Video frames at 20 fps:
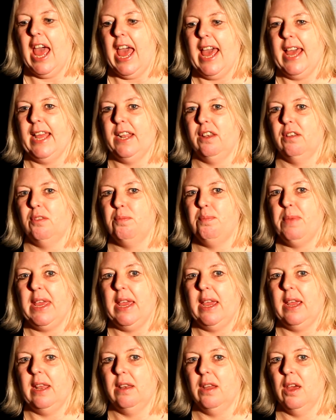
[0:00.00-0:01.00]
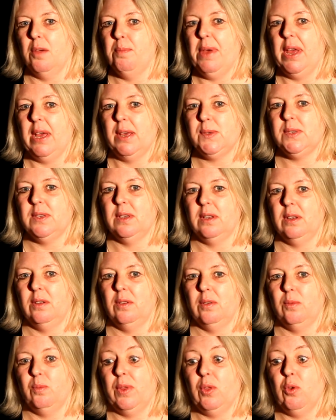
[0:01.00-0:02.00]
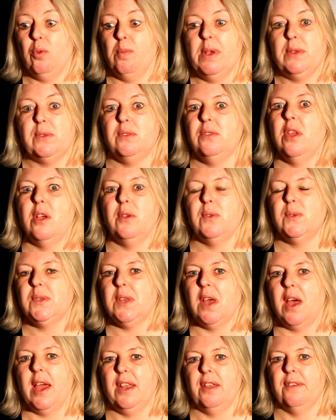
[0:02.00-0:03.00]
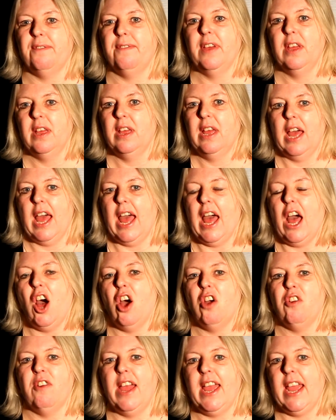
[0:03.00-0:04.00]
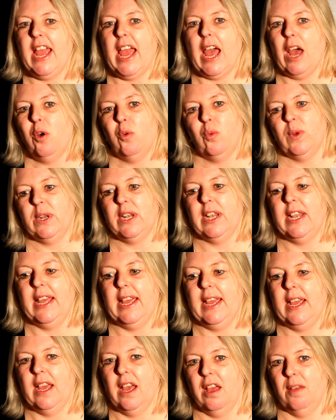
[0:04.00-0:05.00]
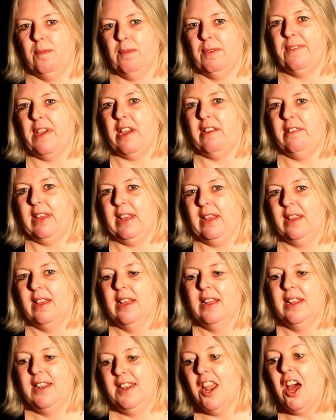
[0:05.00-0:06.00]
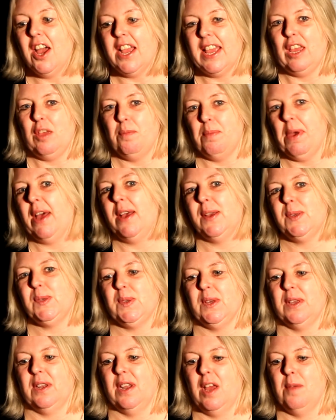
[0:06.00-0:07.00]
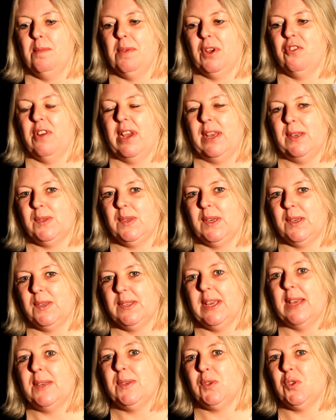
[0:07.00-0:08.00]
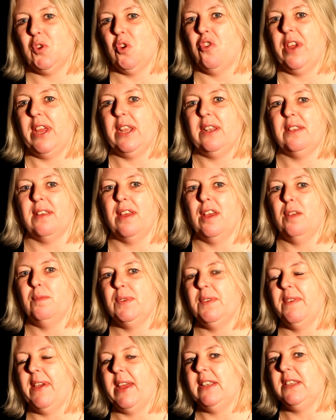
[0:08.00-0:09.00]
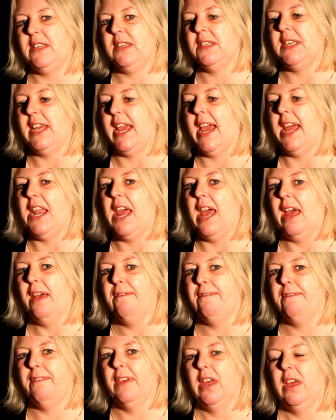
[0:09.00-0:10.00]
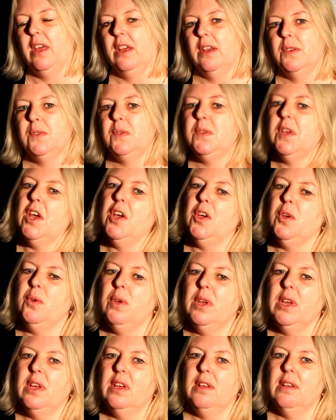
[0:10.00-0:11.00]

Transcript: and being a person with almost no sign of RA outwardly. I'm a very lucky person. I'm a great success story in terms of anti-TNF. So